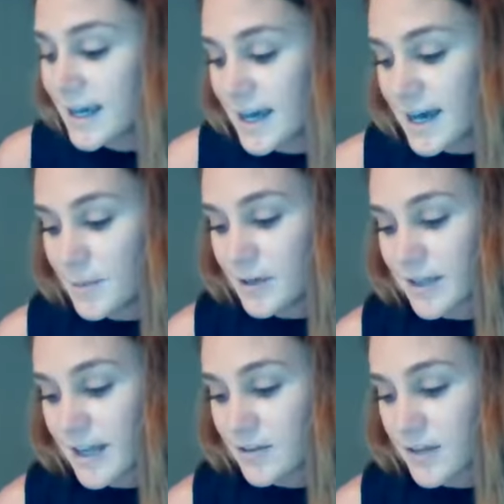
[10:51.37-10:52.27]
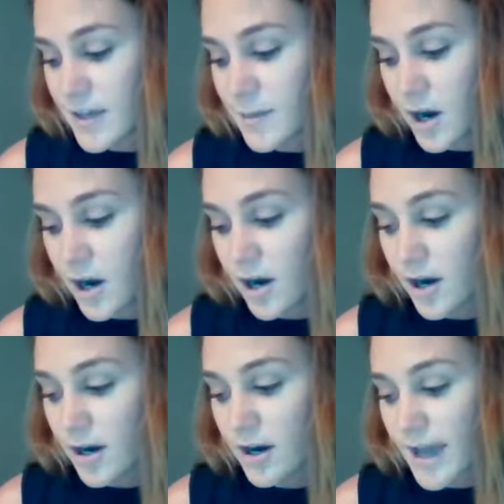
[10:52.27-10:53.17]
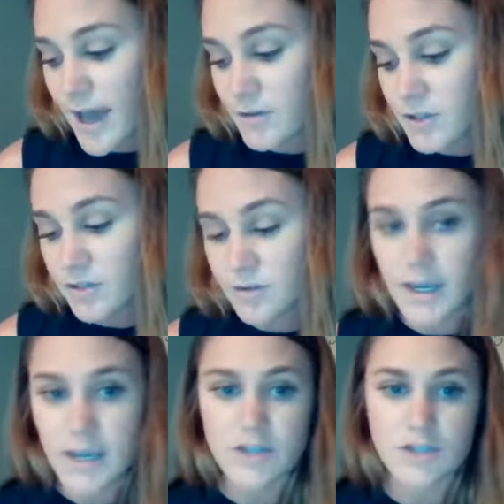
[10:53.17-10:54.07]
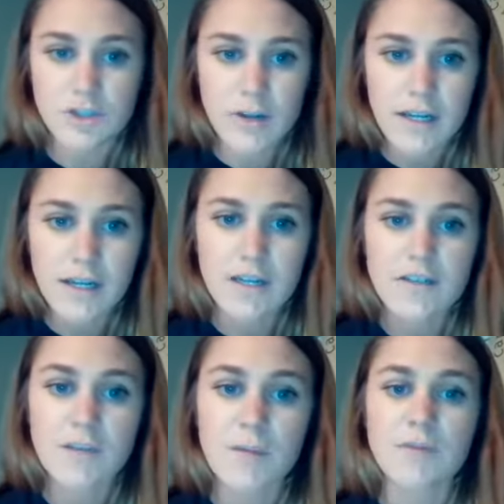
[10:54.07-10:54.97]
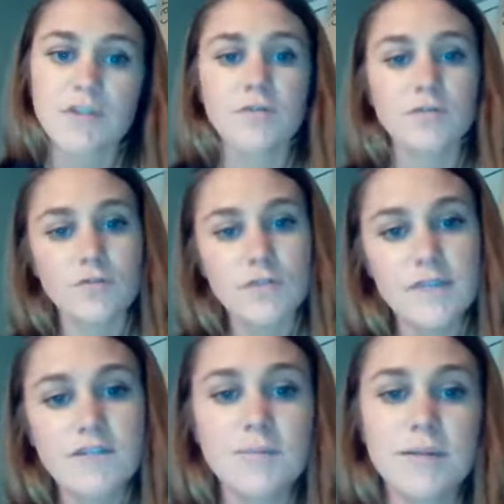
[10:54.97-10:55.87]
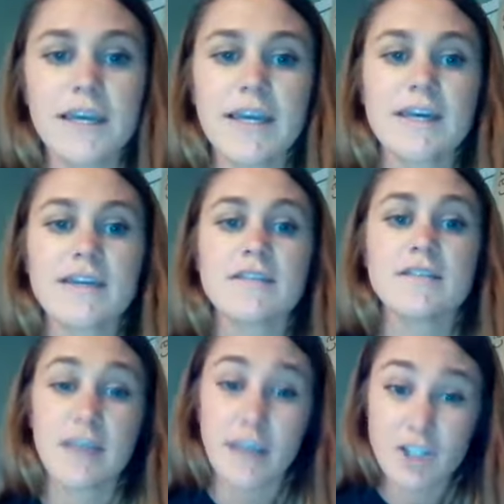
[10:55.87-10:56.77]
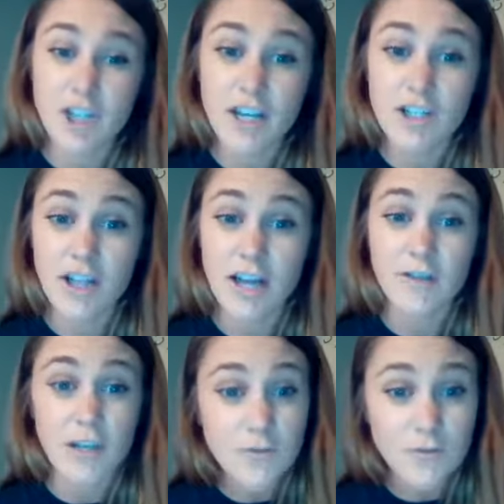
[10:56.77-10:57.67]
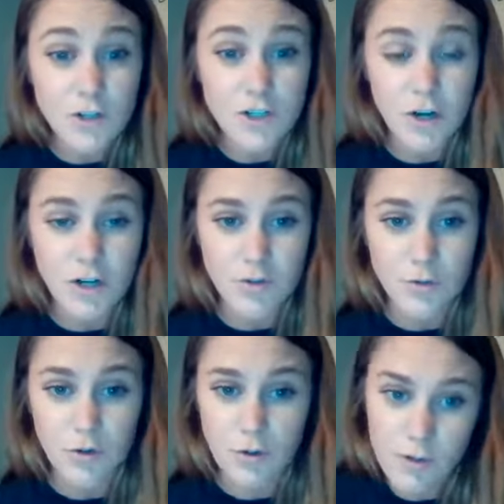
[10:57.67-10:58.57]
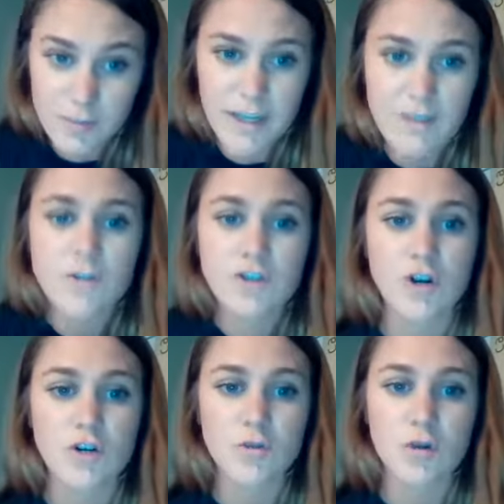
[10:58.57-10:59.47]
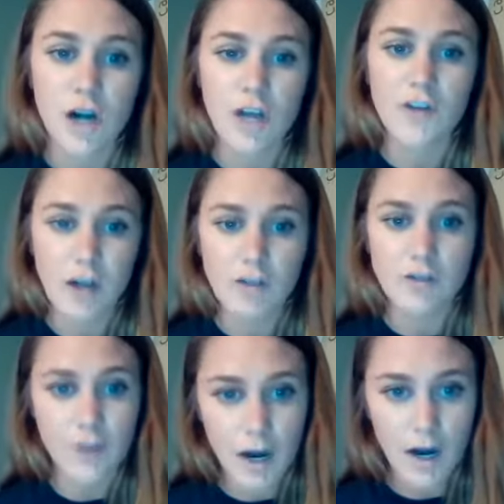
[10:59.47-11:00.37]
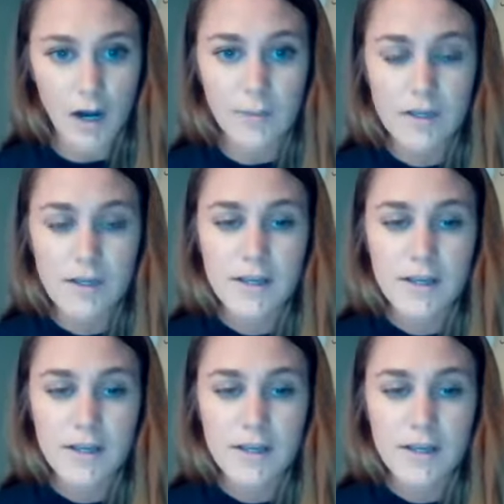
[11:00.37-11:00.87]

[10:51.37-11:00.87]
And a lot of them are having to engage in trainings, come up with different food safety plans, and change a lot of infrastructural, there are going to be infrastructural costs on the farm,